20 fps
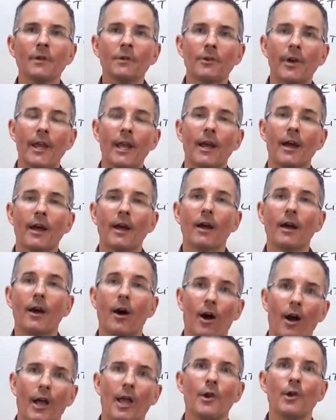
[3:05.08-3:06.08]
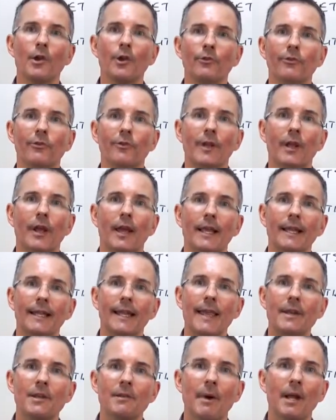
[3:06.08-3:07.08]
create IOUs if you like,
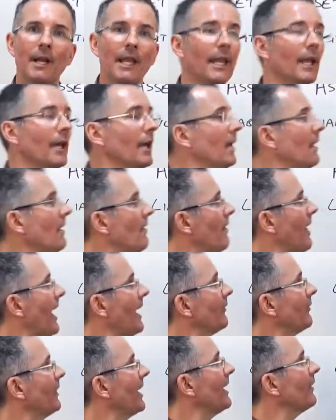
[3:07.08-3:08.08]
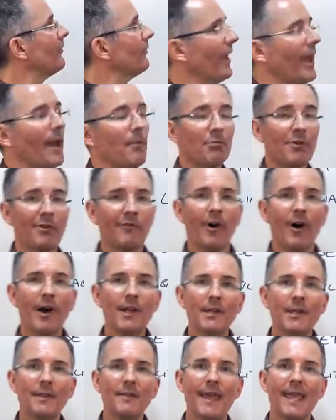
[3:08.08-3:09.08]
lend money, that's an asset
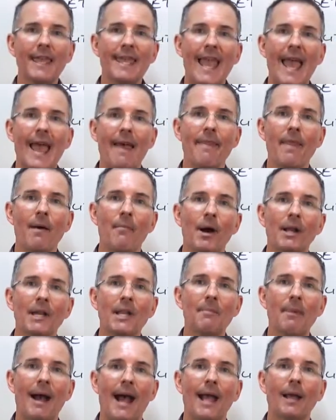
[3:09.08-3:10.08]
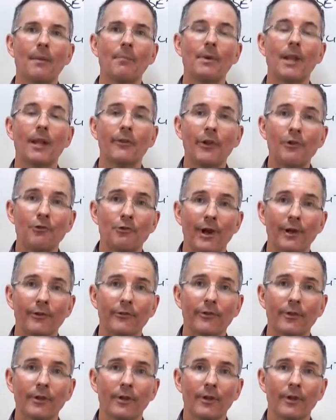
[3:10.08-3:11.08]
provided they get the money back plus
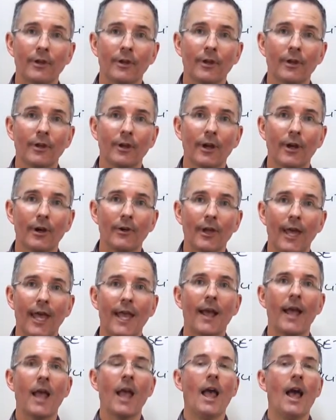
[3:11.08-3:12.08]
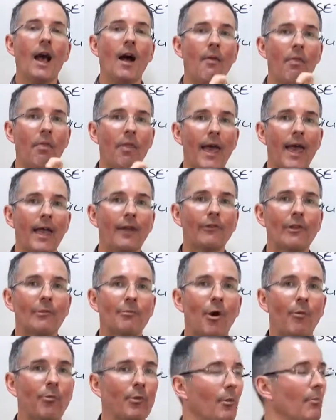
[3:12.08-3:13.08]
interest. Okay? And there's the
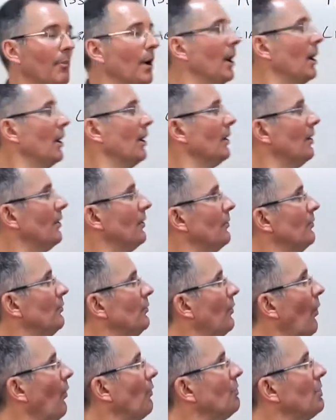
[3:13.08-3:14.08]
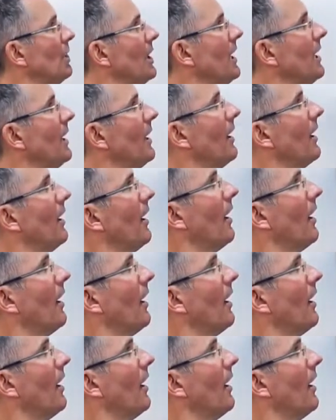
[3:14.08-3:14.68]
problem. Dodgy